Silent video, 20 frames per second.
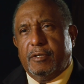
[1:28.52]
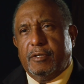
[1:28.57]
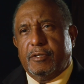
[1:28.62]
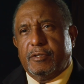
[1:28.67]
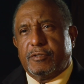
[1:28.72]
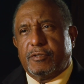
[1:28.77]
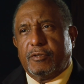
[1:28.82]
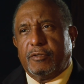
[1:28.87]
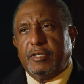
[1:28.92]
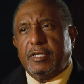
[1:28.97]

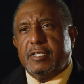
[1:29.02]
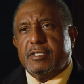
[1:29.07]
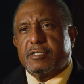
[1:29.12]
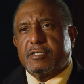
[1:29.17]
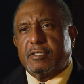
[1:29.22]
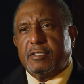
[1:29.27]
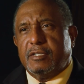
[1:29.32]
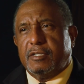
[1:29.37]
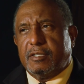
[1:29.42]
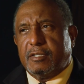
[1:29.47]
So these
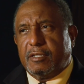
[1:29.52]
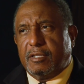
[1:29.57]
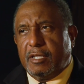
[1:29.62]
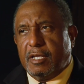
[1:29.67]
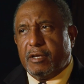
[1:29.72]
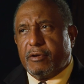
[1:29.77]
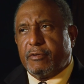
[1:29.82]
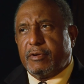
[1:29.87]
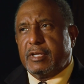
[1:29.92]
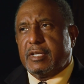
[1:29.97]

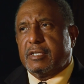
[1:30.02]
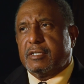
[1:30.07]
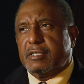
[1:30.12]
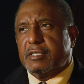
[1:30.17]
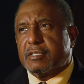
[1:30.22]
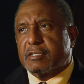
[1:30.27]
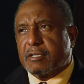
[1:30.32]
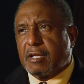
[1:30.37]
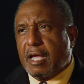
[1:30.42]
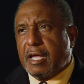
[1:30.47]
theories,
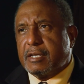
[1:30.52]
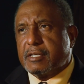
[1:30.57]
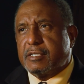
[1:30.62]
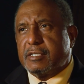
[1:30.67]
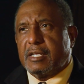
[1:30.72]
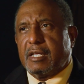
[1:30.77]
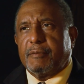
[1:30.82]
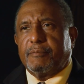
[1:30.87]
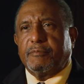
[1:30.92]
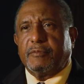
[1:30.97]
this
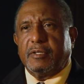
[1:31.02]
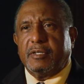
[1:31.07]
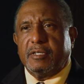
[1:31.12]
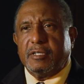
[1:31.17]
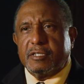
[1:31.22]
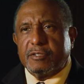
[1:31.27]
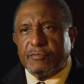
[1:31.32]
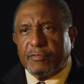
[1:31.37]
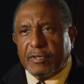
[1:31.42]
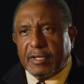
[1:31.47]
concept and
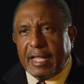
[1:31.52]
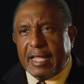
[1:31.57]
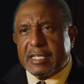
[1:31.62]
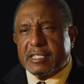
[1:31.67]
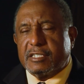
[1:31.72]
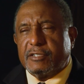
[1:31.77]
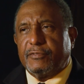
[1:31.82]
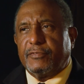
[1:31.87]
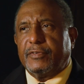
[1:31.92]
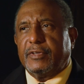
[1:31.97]
this
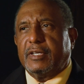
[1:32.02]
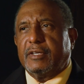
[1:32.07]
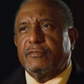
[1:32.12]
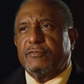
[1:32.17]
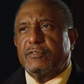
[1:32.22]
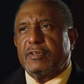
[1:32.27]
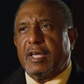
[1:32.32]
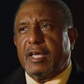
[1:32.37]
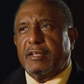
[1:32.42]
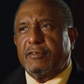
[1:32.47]
philosophy of
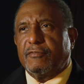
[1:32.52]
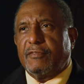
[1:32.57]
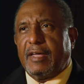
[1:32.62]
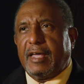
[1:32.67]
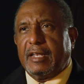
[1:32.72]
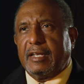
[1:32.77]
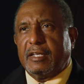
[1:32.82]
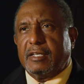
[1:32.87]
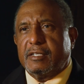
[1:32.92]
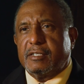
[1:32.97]

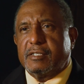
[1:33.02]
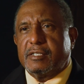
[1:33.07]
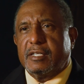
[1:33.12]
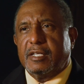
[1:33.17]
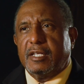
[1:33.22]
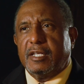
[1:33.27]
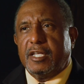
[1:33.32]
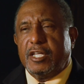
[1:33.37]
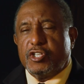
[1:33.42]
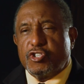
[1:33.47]
nonviolence
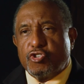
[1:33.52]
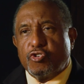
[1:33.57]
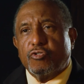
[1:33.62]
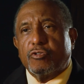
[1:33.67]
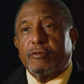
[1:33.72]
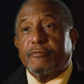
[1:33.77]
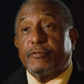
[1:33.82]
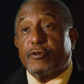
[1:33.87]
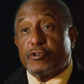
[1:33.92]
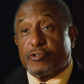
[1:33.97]
is
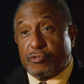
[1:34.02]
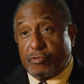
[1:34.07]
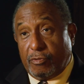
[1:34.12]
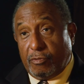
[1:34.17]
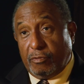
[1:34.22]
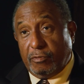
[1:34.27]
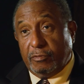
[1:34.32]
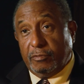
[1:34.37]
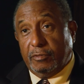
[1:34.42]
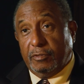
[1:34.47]

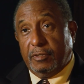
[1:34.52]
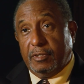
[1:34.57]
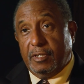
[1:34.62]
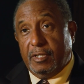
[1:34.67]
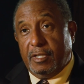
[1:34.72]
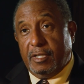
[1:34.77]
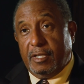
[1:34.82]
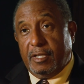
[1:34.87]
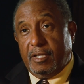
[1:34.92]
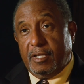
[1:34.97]
universal.
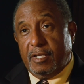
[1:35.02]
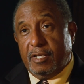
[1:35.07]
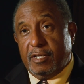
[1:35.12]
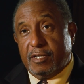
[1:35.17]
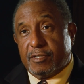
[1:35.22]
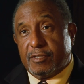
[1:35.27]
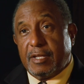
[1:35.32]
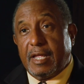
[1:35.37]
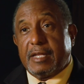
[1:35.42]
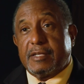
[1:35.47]

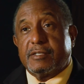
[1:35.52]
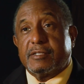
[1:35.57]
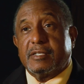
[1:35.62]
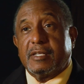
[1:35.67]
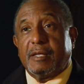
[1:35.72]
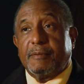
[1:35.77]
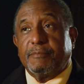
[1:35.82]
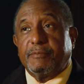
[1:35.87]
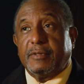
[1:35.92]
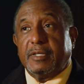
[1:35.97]
It's not
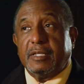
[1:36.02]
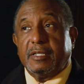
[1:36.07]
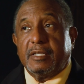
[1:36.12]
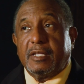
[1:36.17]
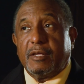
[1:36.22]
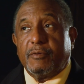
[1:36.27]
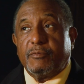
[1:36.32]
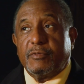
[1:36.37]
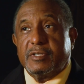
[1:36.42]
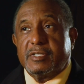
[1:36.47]
something
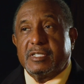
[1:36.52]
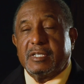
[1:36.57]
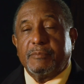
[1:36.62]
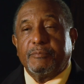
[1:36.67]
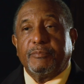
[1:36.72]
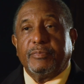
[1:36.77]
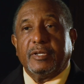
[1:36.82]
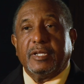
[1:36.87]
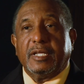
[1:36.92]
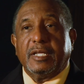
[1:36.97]
that we
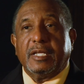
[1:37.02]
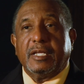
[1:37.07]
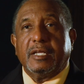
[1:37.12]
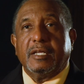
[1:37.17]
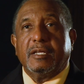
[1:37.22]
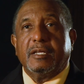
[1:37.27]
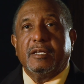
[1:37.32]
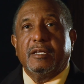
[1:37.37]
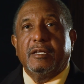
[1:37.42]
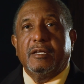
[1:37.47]

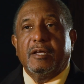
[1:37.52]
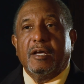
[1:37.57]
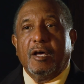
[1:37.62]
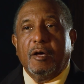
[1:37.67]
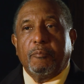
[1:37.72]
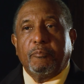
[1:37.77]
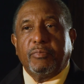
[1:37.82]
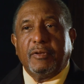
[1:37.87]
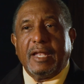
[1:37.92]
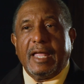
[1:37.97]
simply
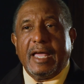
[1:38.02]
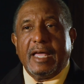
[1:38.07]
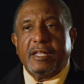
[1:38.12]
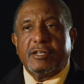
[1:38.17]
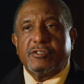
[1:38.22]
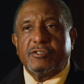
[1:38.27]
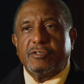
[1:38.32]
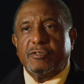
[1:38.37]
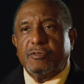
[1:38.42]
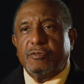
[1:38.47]

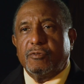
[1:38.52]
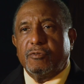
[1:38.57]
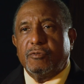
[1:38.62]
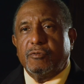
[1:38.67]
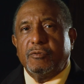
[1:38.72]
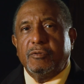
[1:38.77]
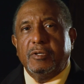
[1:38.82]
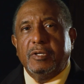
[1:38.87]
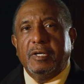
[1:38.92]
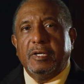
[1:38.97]
apply to